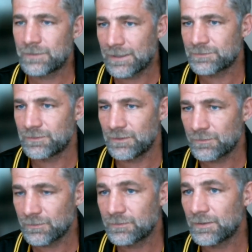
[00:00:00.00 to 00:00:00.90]
test
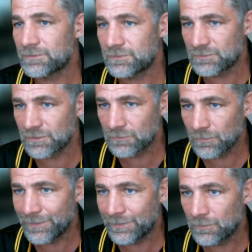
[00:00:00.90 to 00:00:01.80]
it and test its
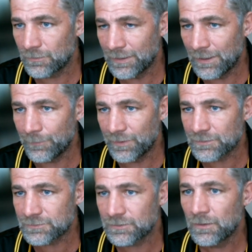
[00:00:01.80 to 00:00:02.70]
underlying
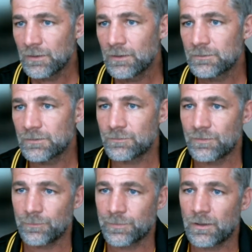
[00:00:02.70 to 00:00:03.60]
aerodynamics to
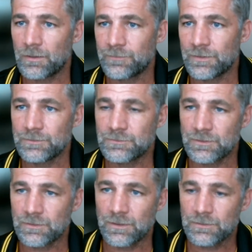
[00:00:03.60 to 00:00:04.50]
develop confidence
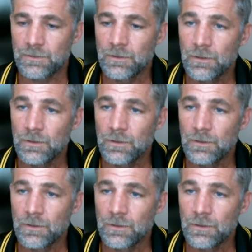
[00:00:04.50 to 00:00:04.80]
in it.